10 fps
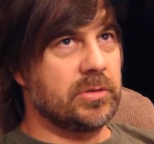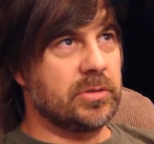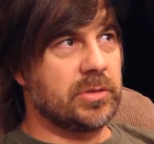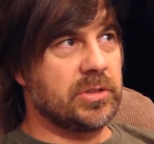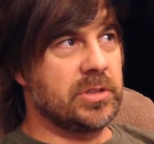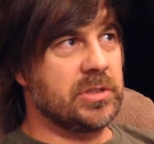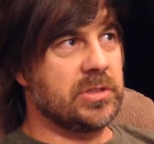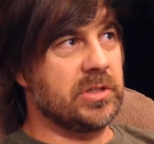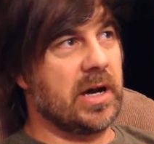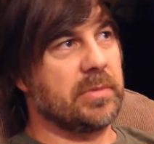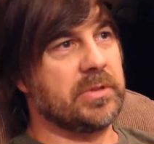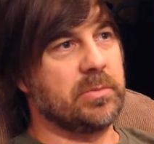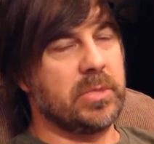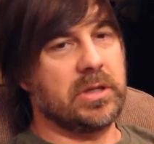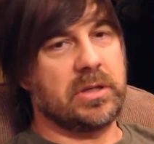she's adopted
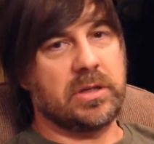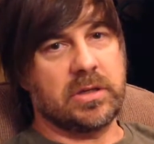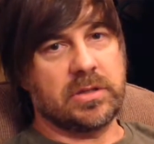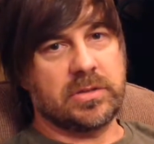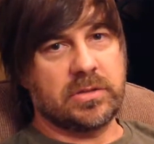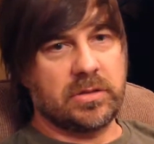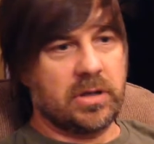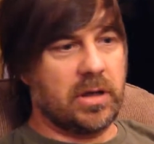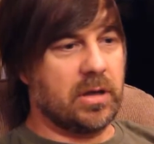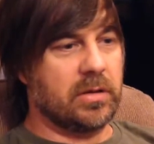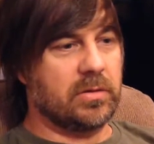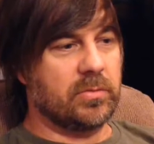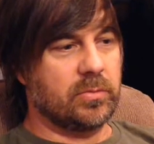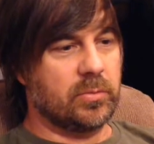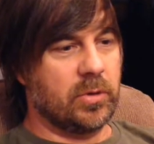many kids, and
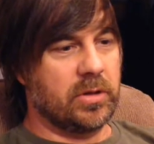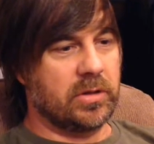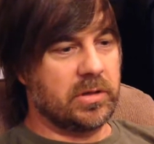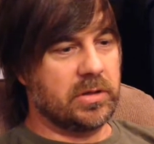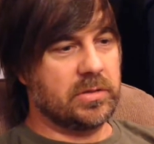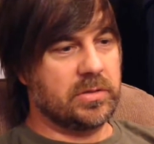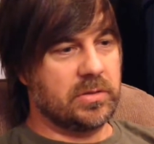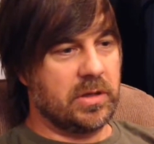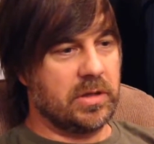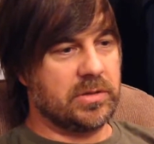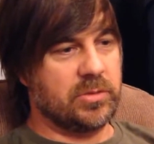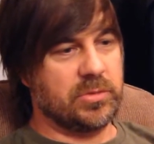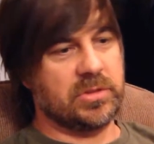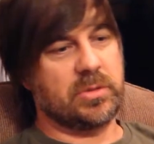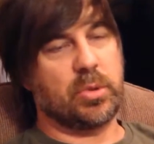one of the kids that she
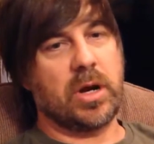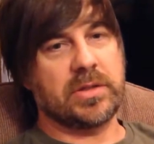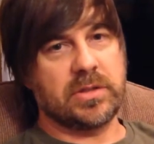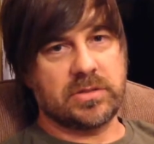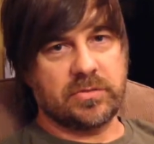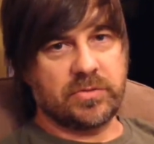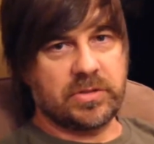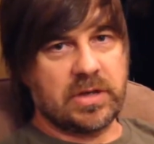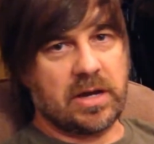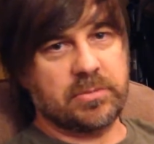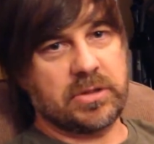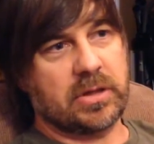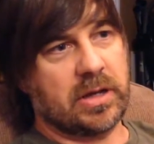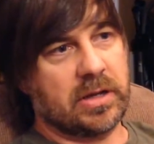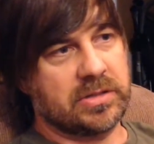was in the process of adopting,
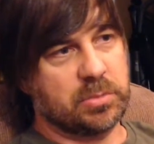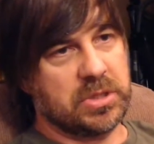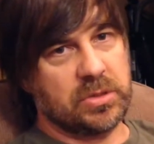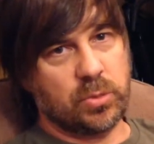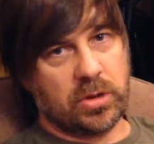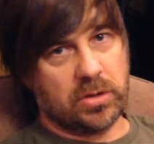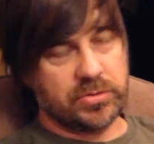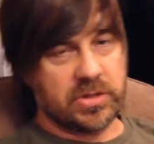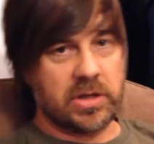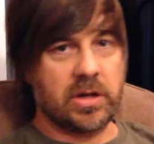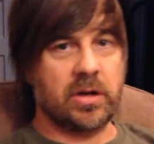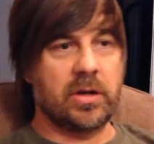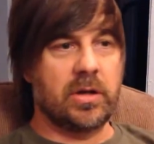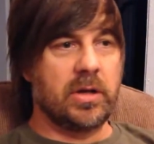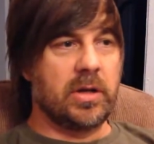I got to meet while I was there,
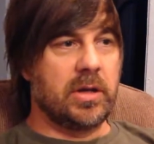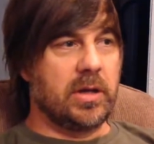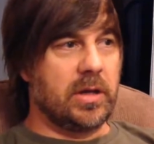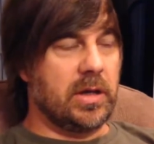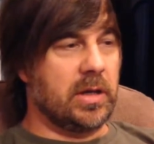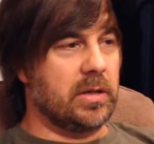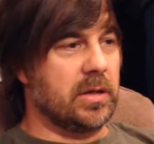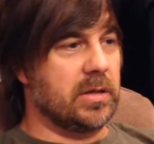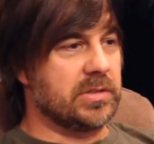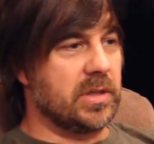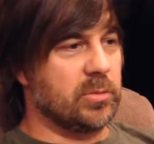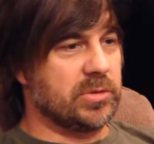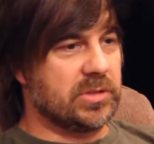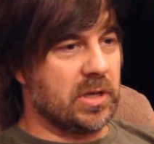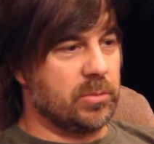and his name was
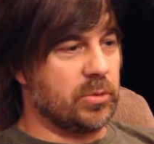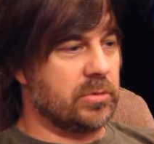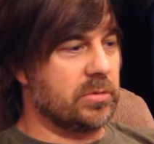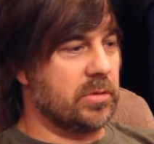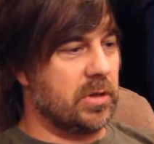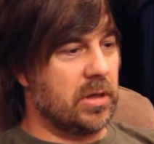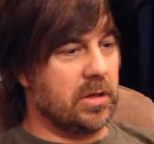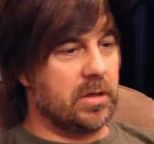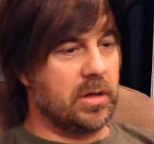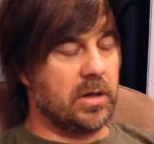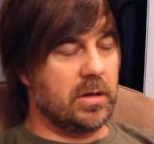Samuel, and